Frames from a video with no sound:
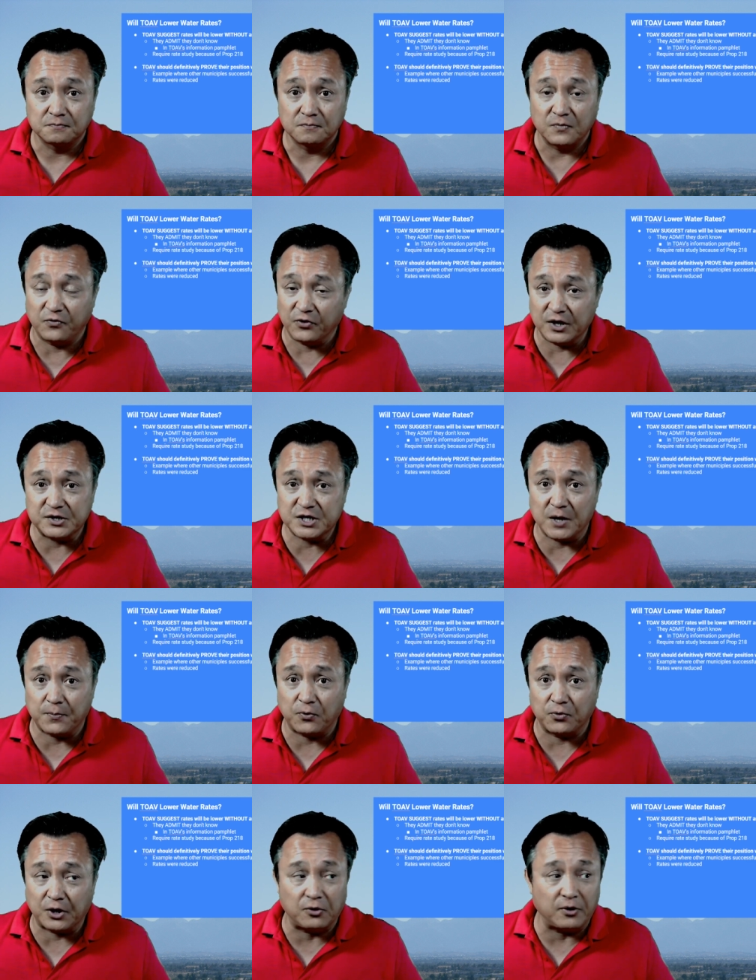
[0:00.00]
Very
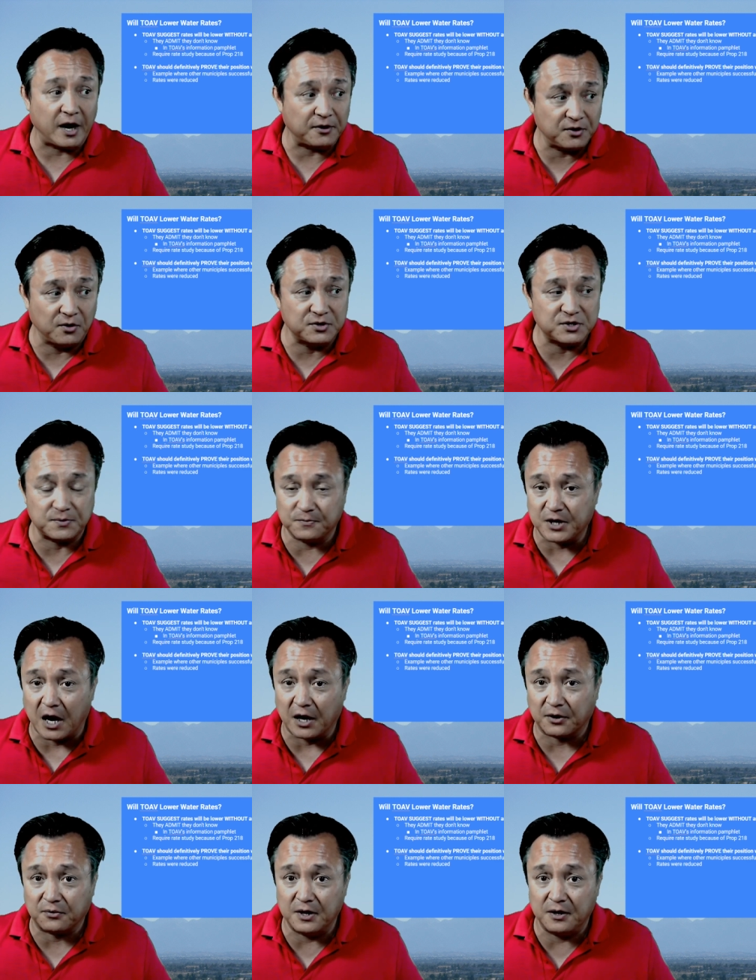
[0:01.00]
simple. They don't have to go some
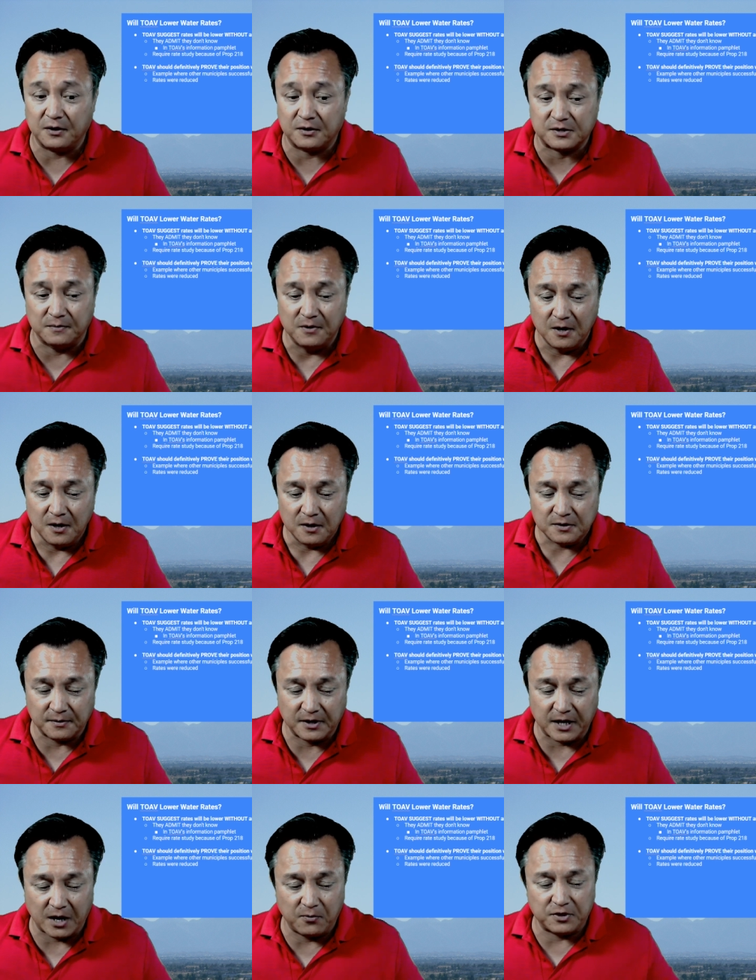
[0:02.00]
doctoring, some some
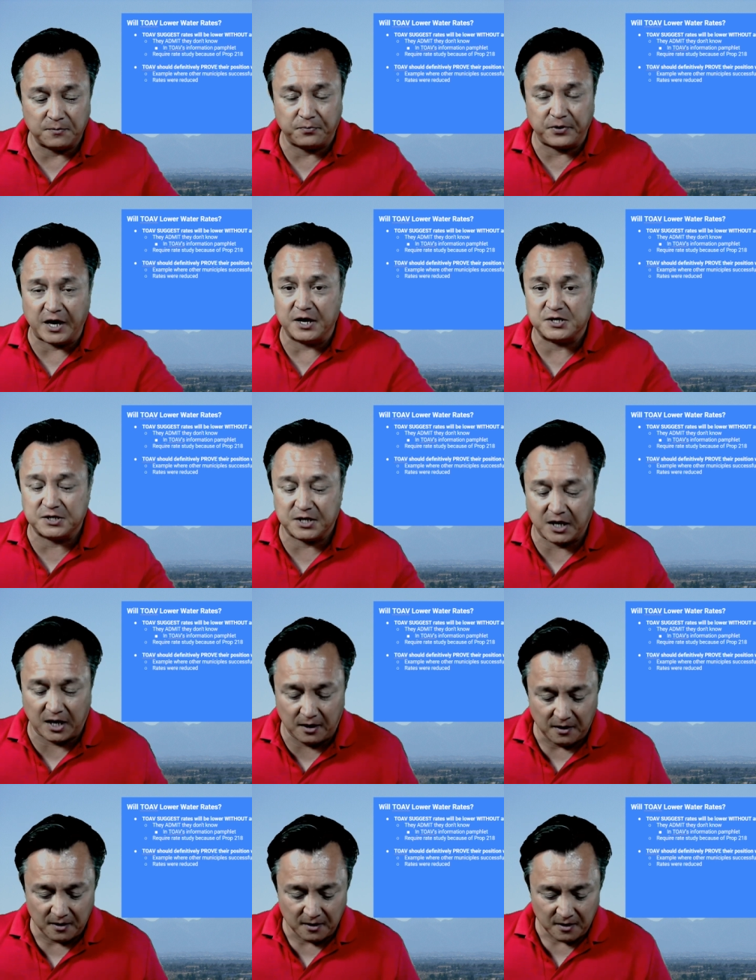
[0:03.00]
guy with a P H
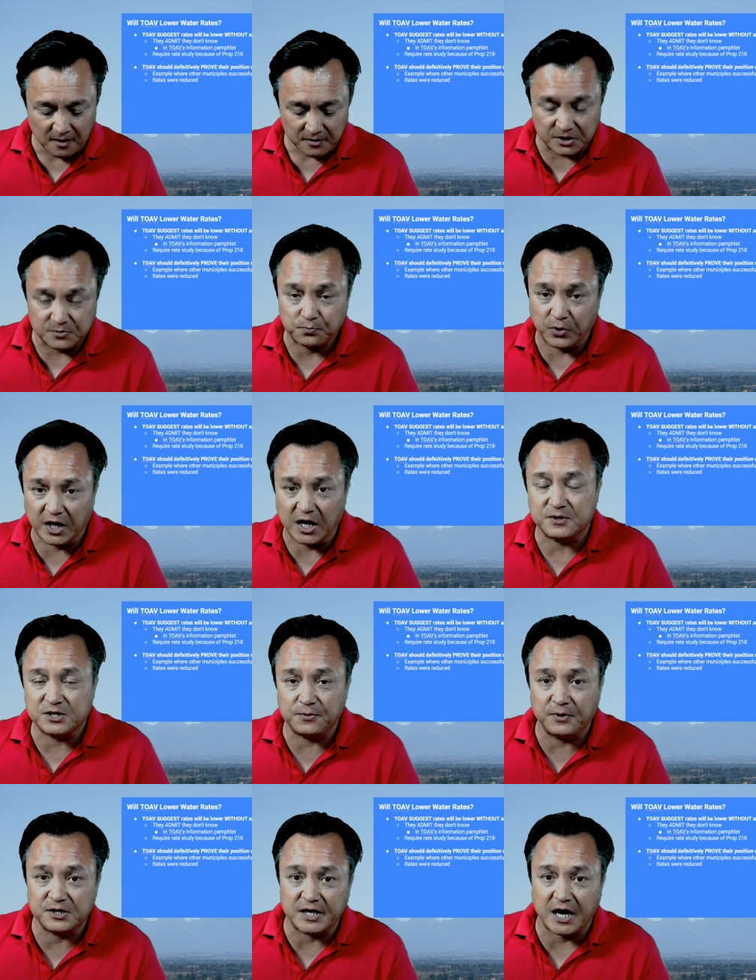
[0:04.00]
D. Just bring up
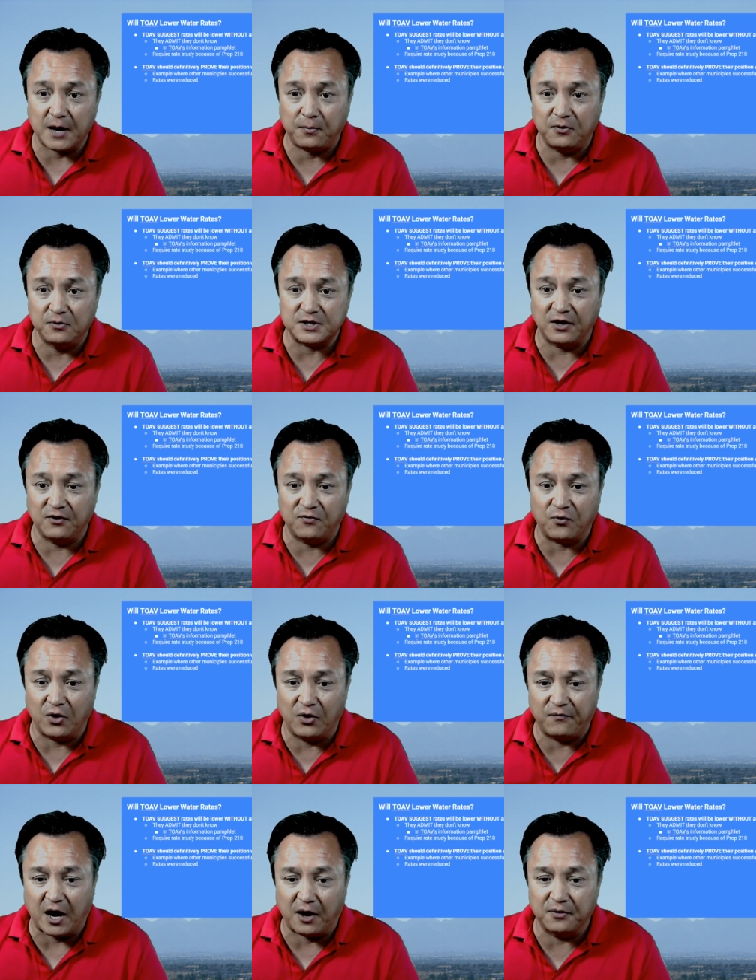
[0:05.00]
some examples of,
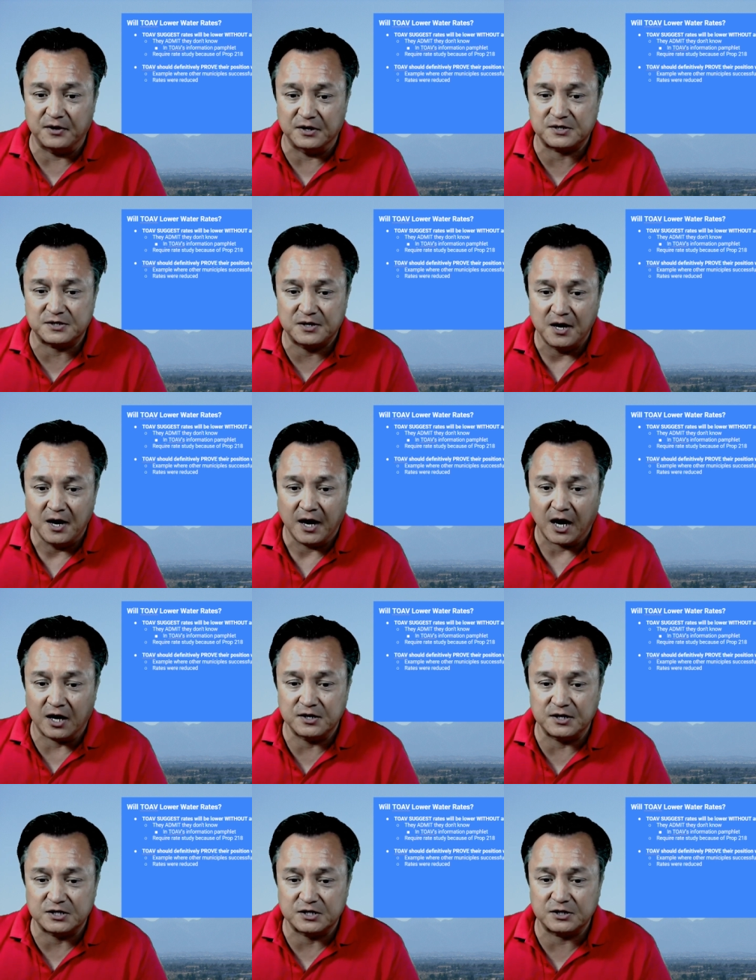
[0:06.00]
of how this is how
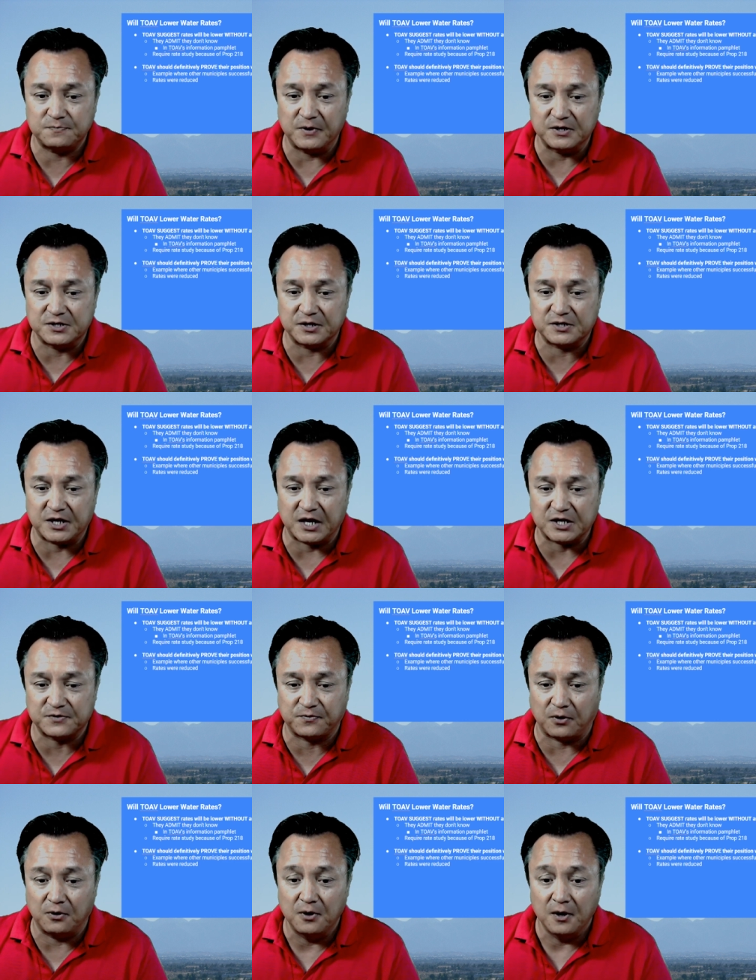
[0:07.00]
this has been
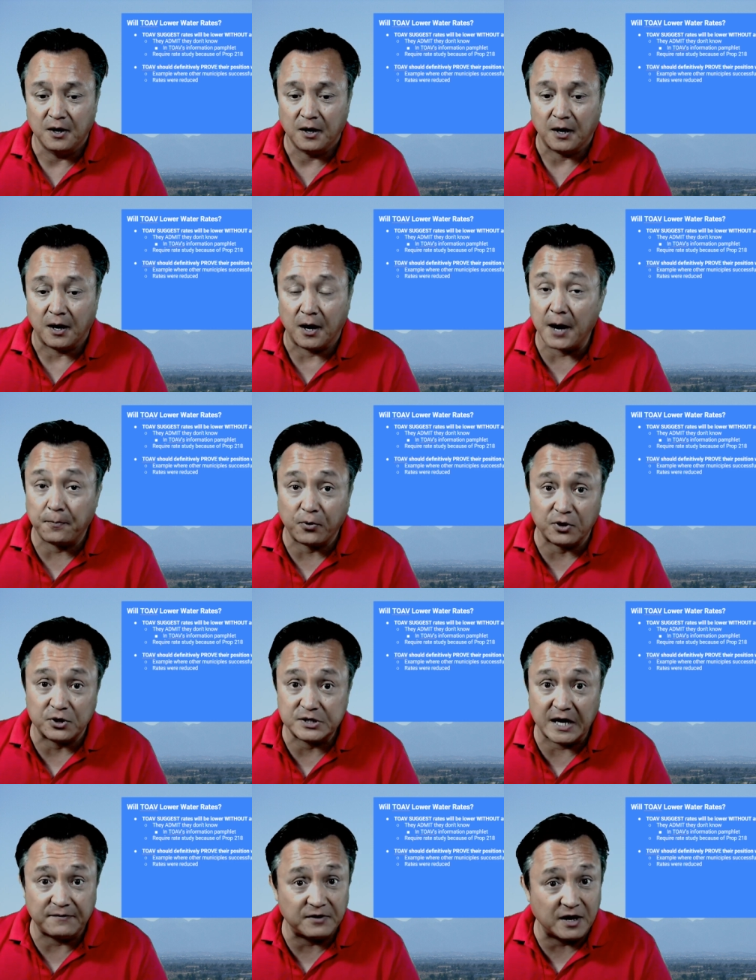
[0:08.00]
successful. I
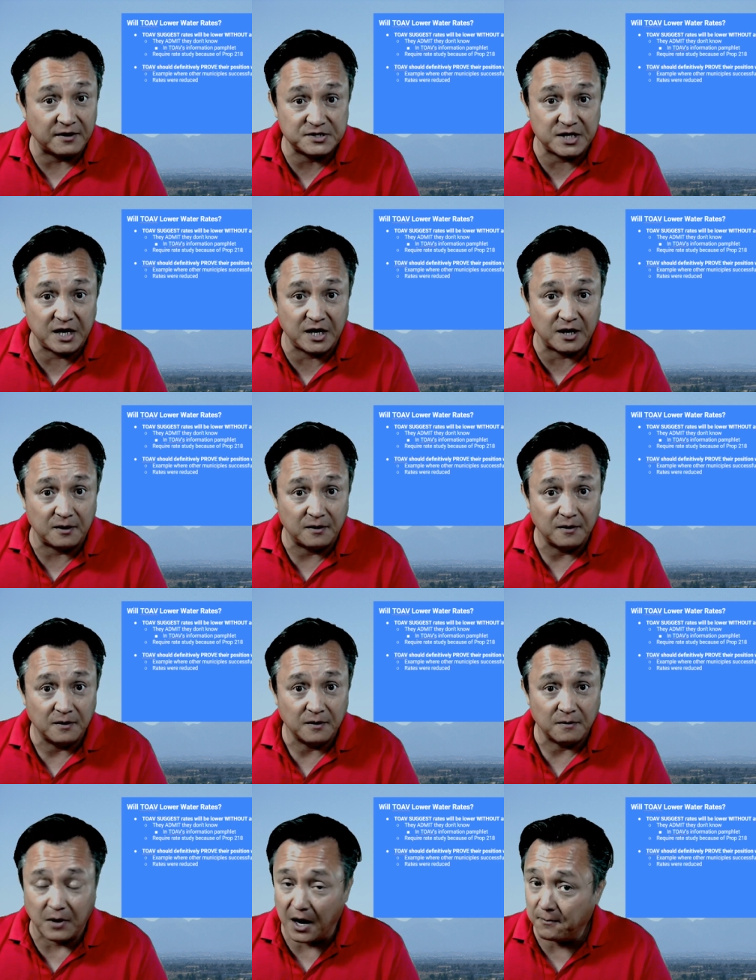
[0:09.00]
personally have not seen it.
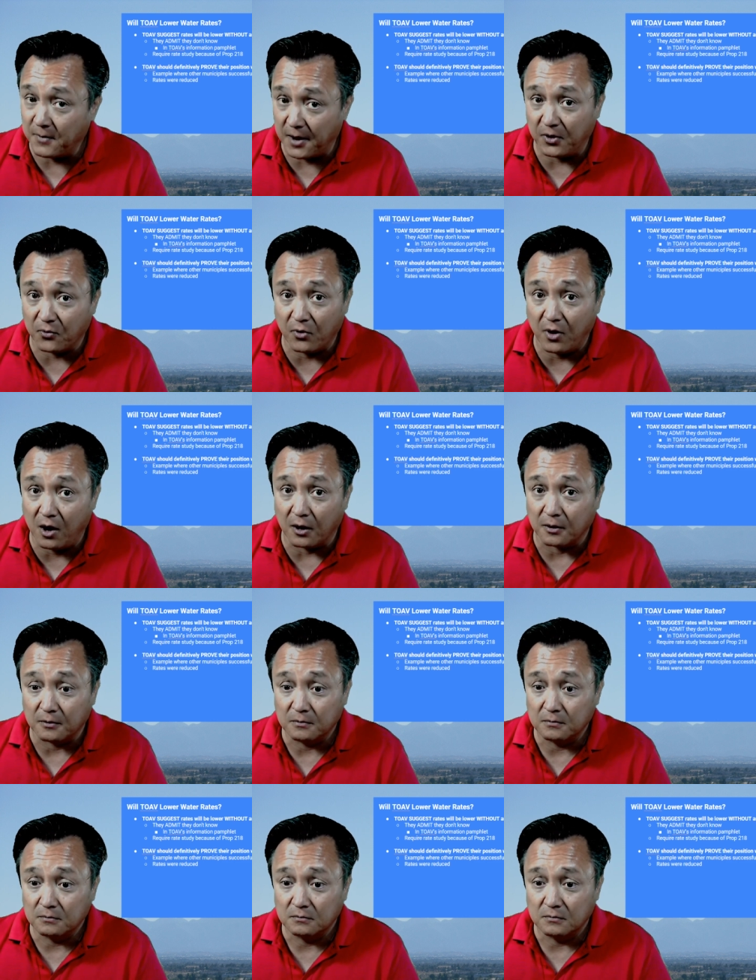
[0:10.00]
I might be wrong.
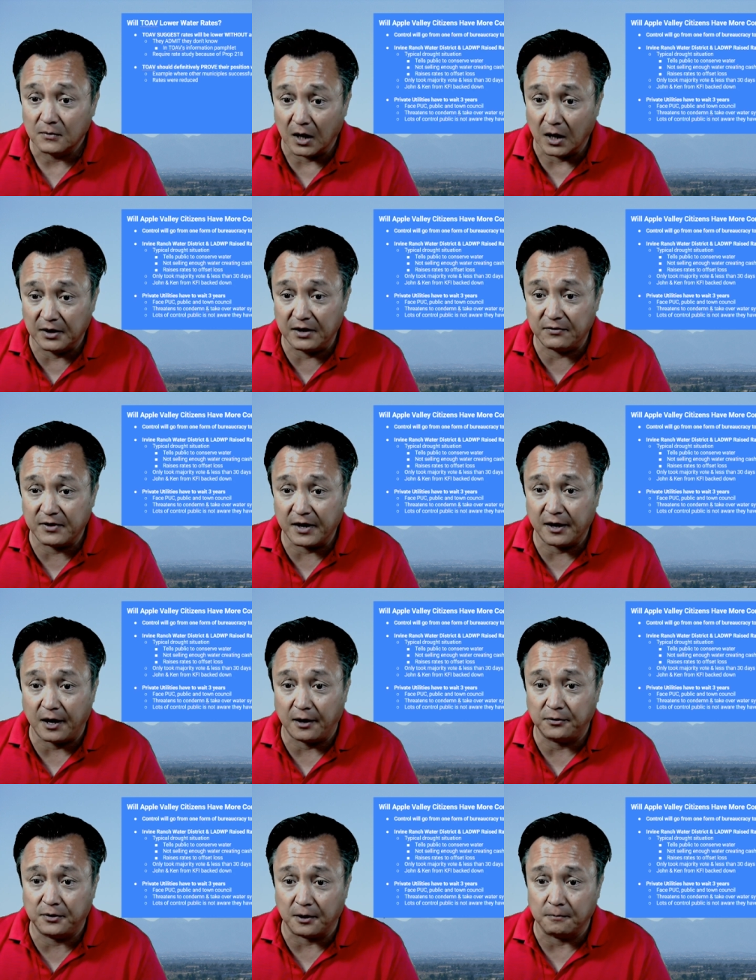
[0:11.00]
I'll leave that
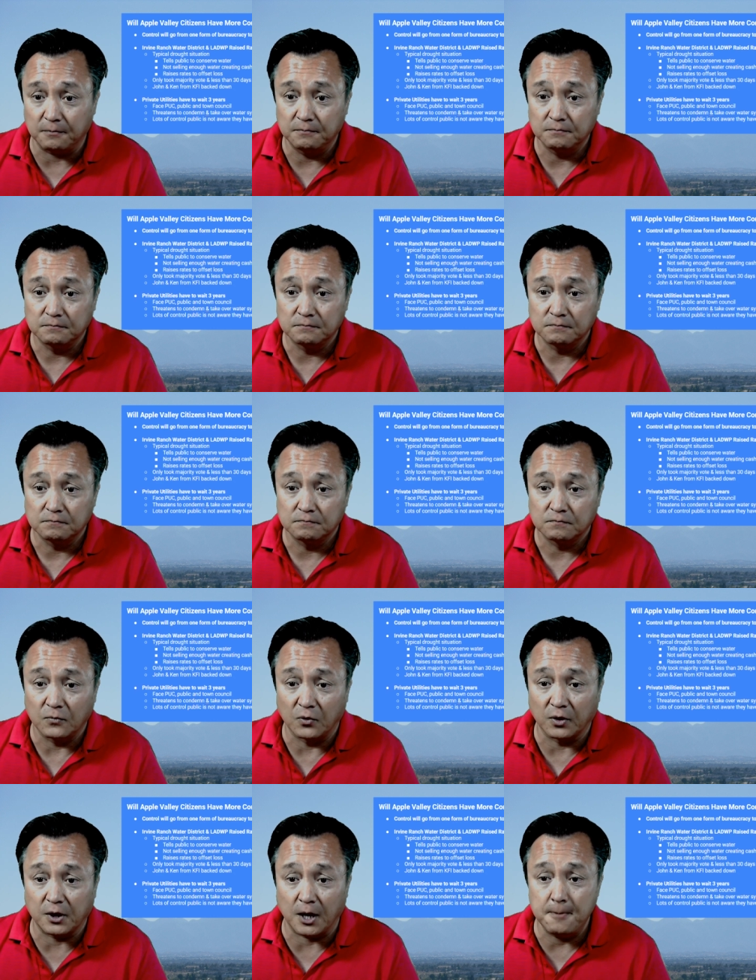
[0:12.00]
out there.
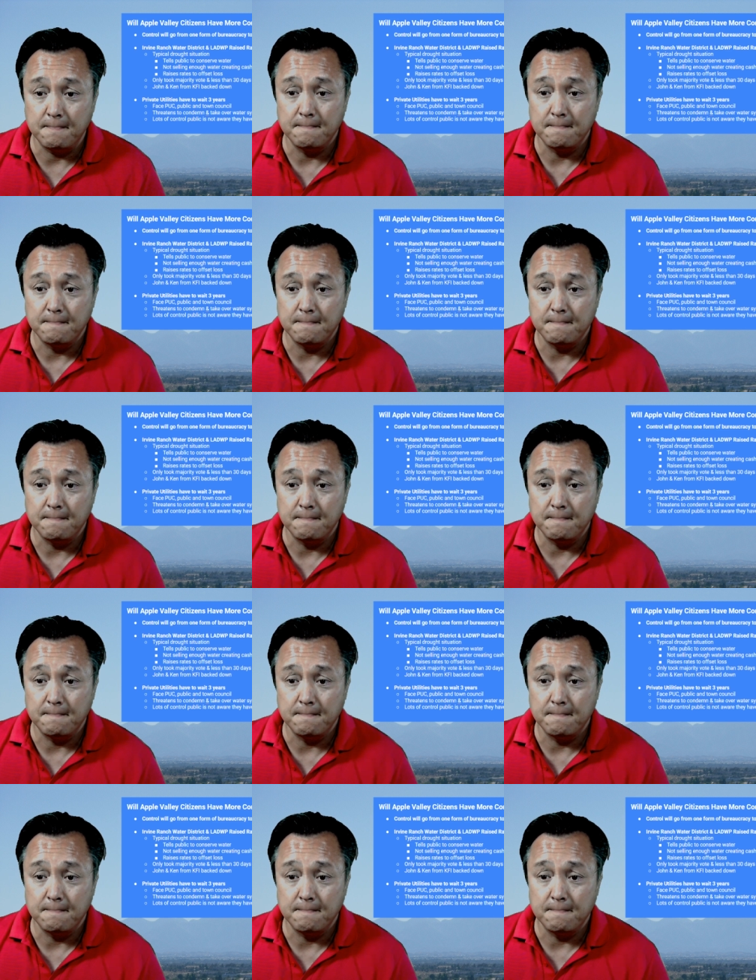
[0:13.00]
Okay.